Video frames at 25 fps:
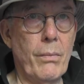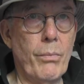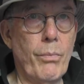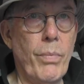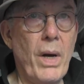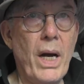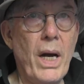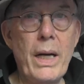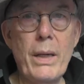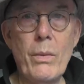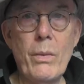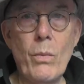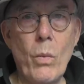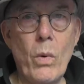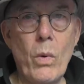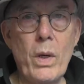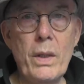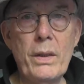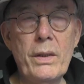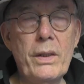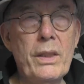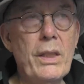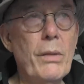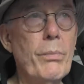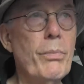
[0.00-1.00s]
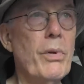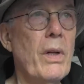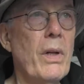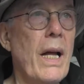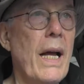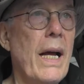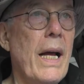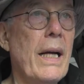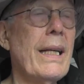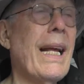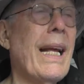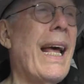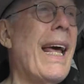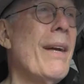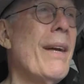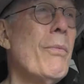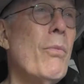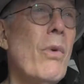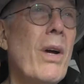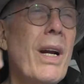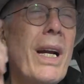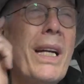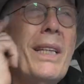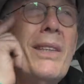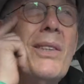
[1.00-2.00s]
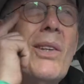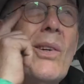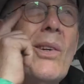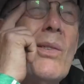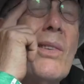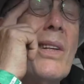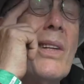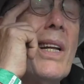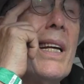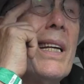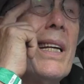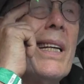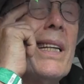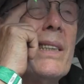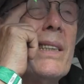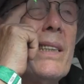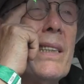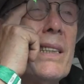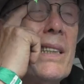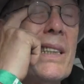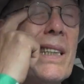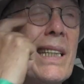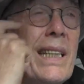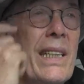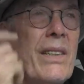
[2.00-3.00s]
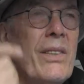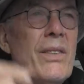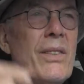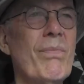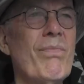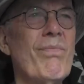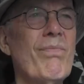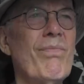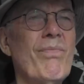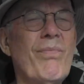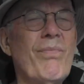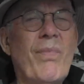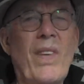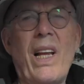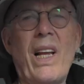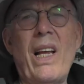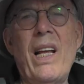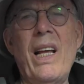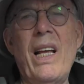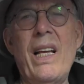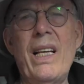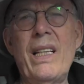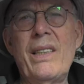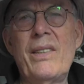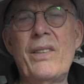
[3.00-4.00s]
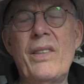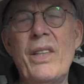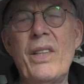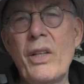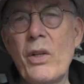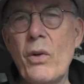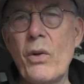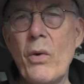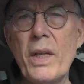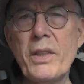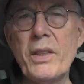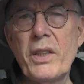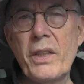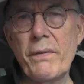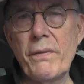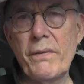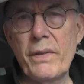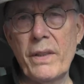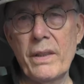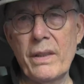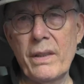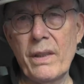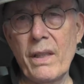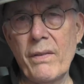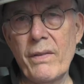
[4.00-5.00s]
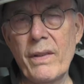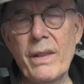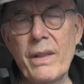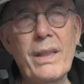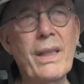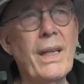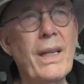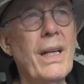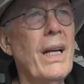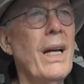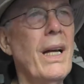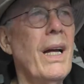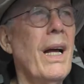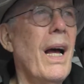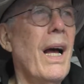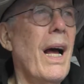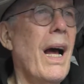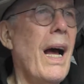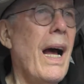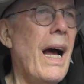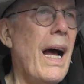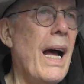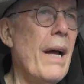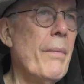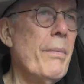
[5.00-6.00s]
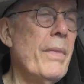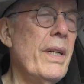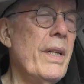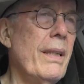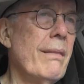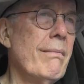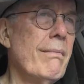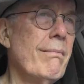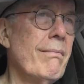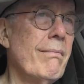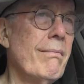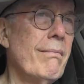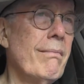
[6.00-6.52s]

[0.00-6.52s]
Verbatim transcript: by one simple act. And what I don't like is is is the aggressiveness of it. I mean,